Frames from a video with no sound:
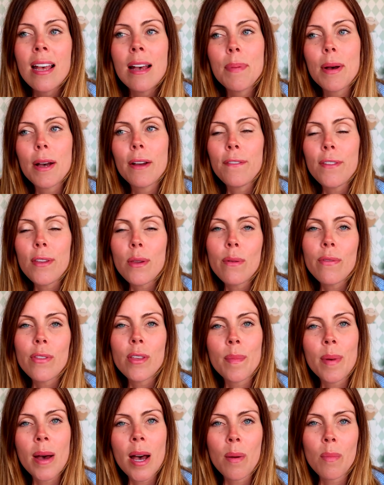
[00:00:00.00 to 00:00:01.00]
but a few of
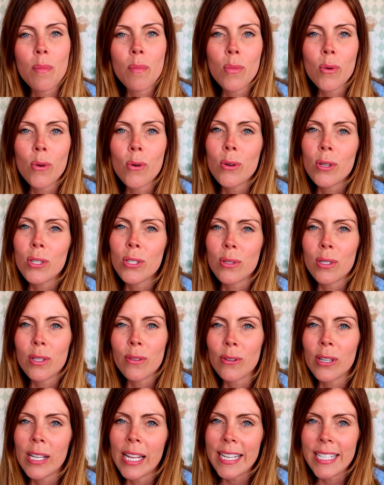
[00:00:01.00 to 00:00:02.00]
them are more sort
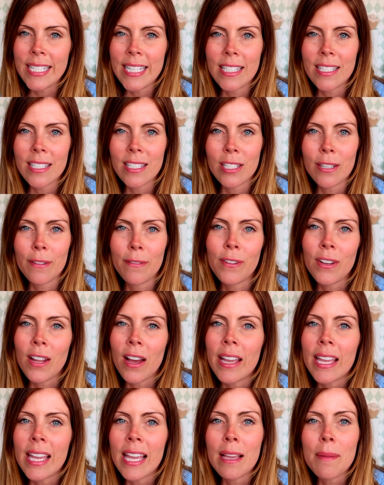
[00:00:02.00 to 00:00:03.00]
of related to
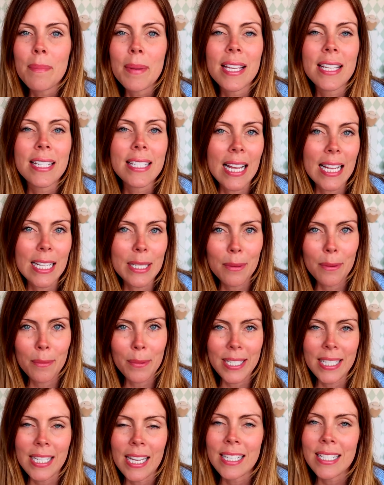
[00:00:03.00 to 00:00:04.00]
flying because that's what
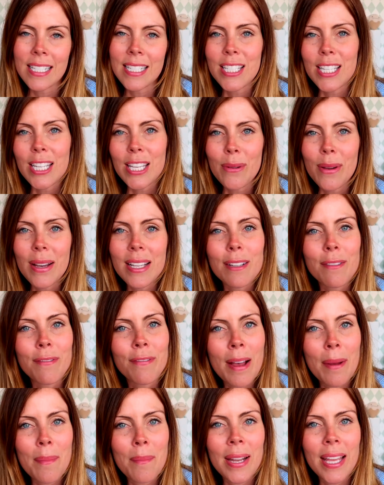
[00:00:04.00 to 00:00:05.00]
we tend to do as a
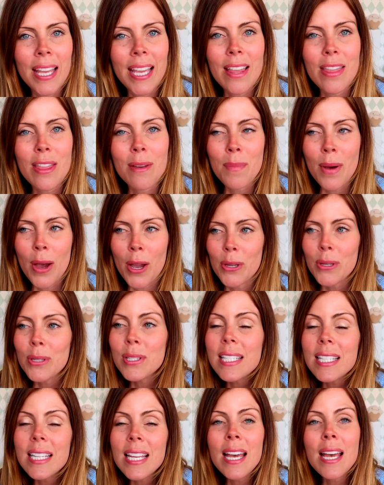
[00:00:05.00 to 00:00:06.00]
family the
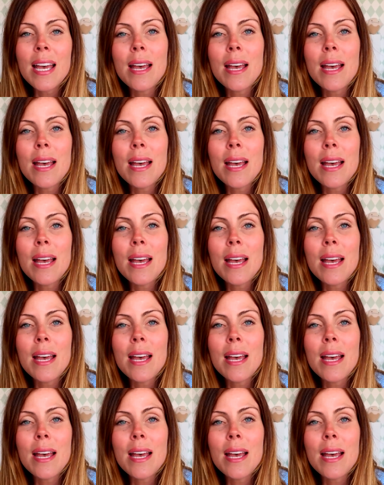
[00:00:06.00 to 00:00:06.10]
most.